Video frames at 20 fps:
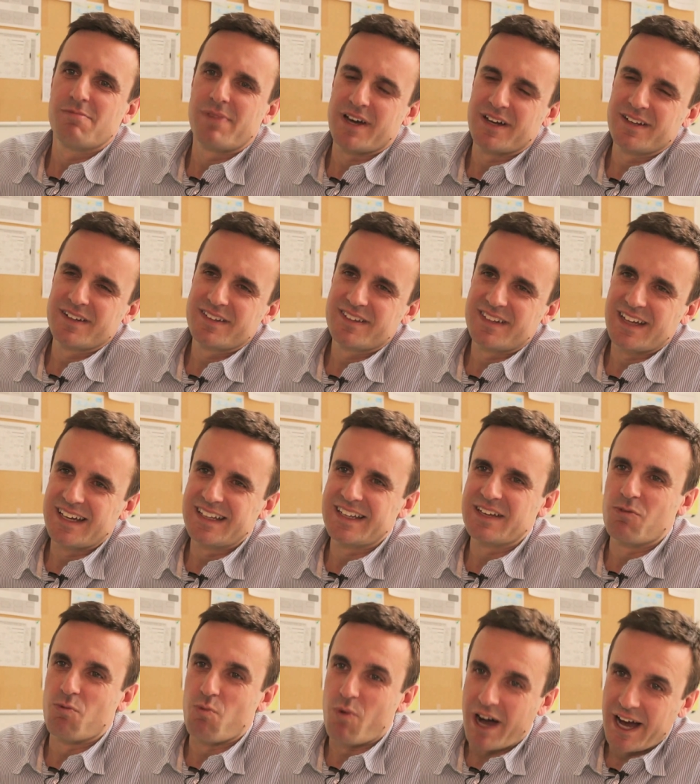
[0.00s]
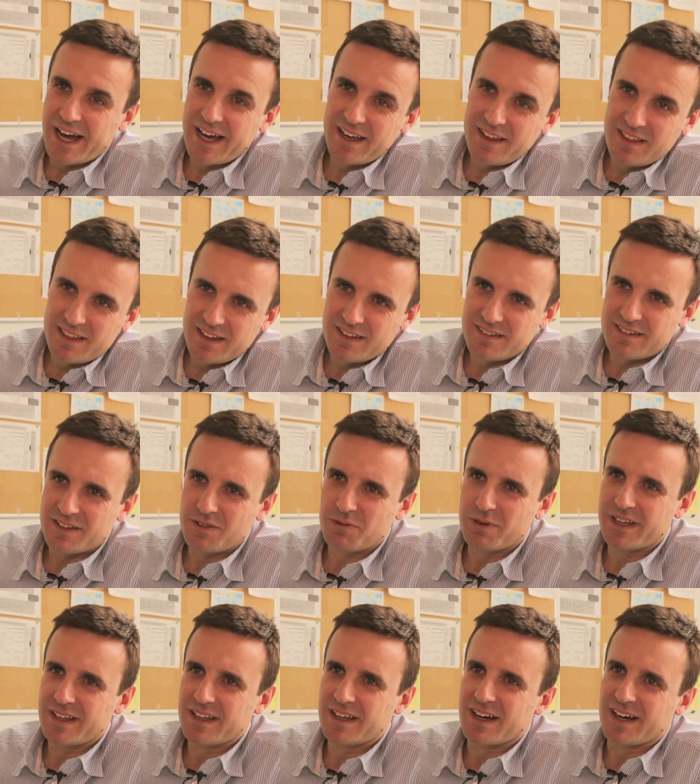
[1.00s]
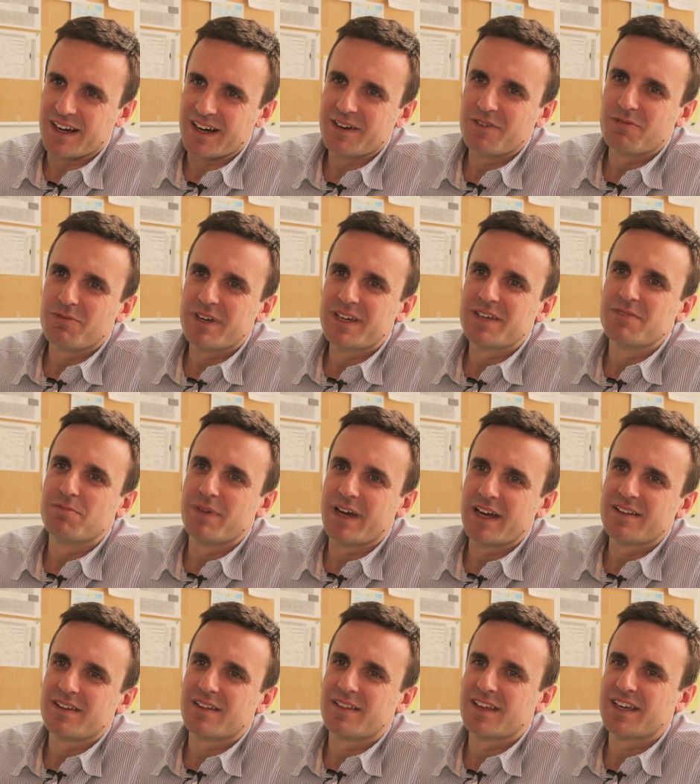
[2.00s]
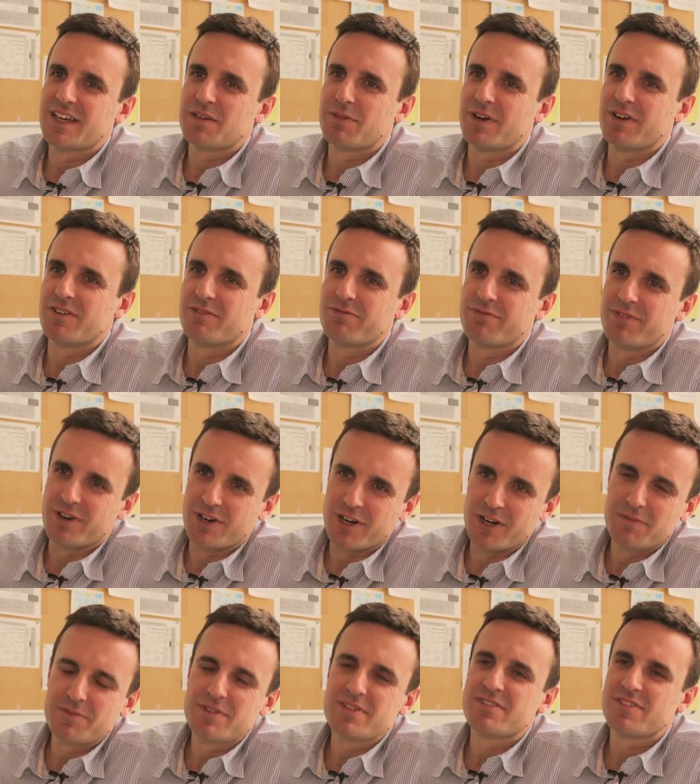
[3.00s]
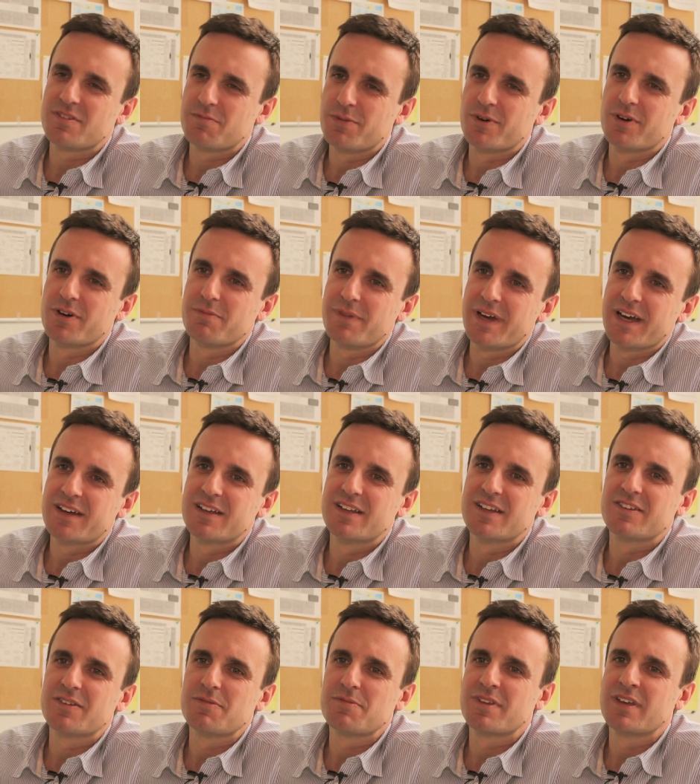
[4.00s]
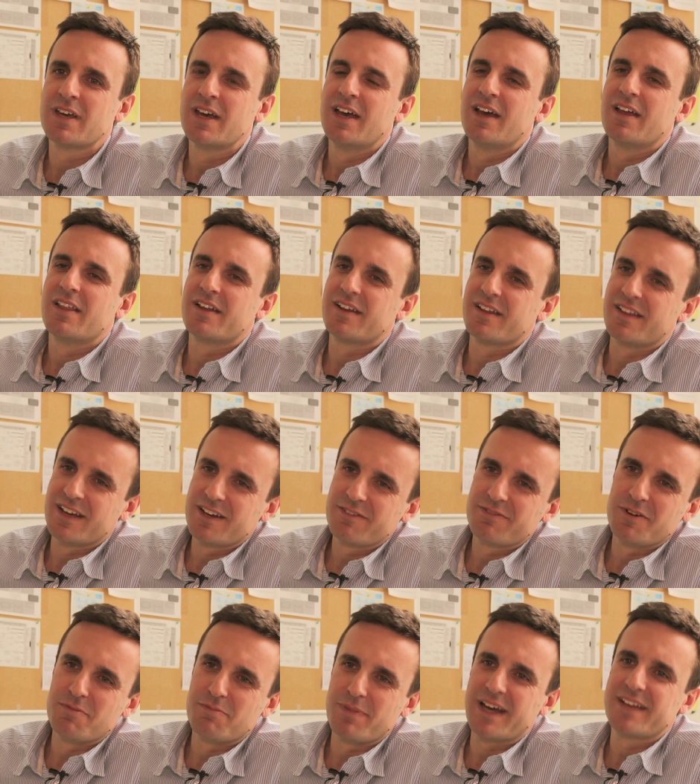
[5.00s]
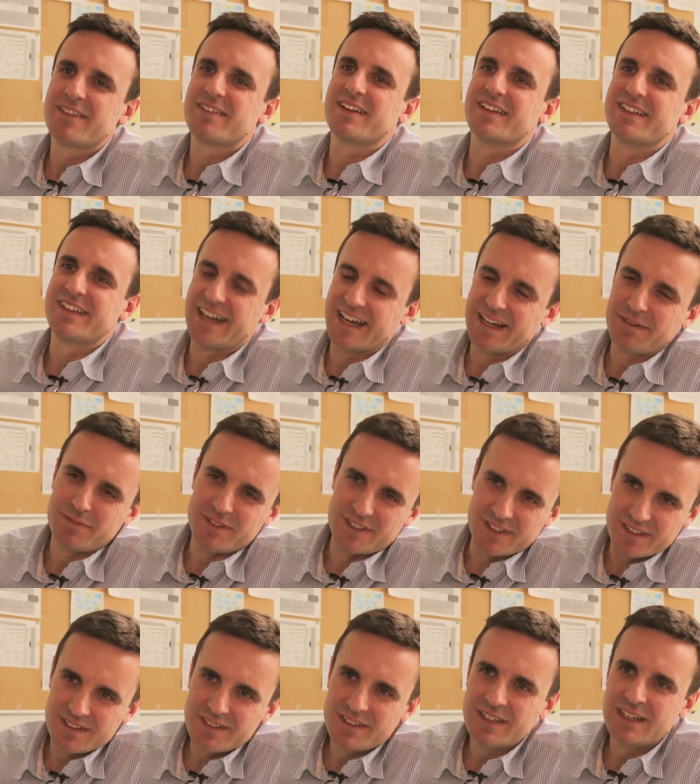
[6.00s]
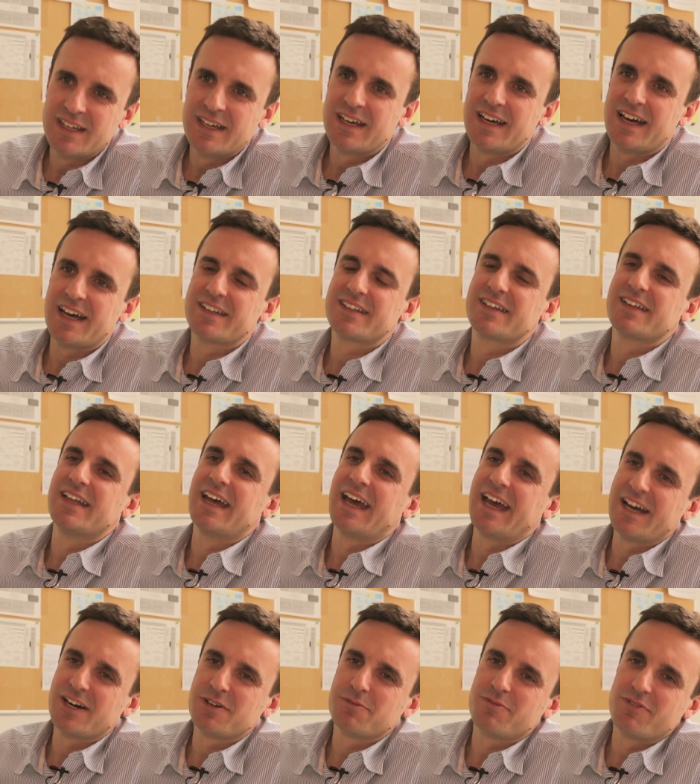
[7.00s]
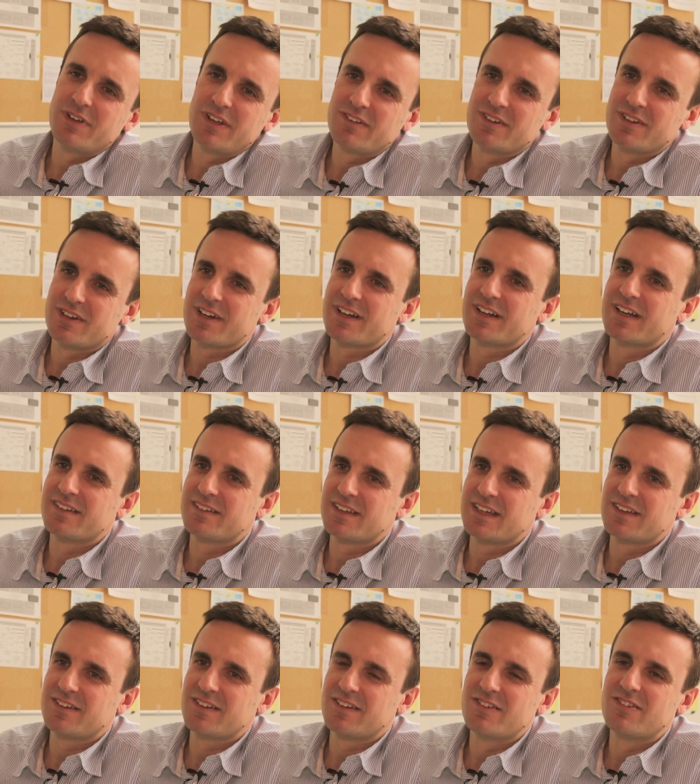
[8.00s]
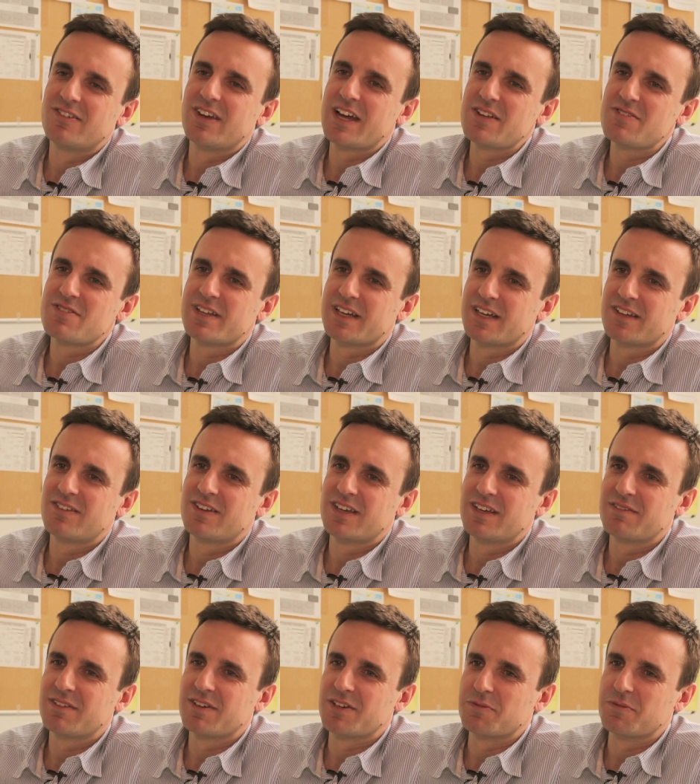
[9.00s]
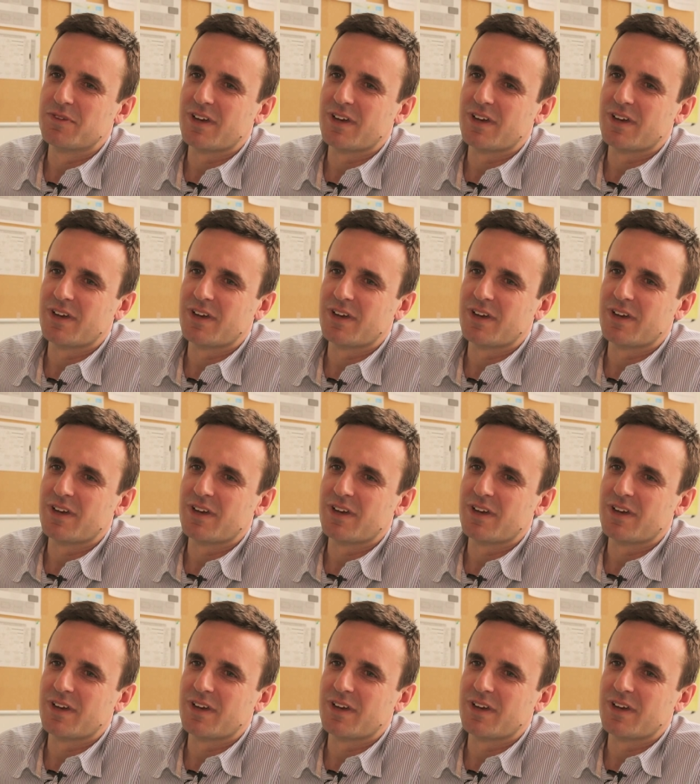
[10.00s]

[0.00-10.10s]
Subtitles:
By understanding why things are the way they are, we can better think about reforms and support mechanisms that are therefore better adapted and can help regional organizations genuinely achieve their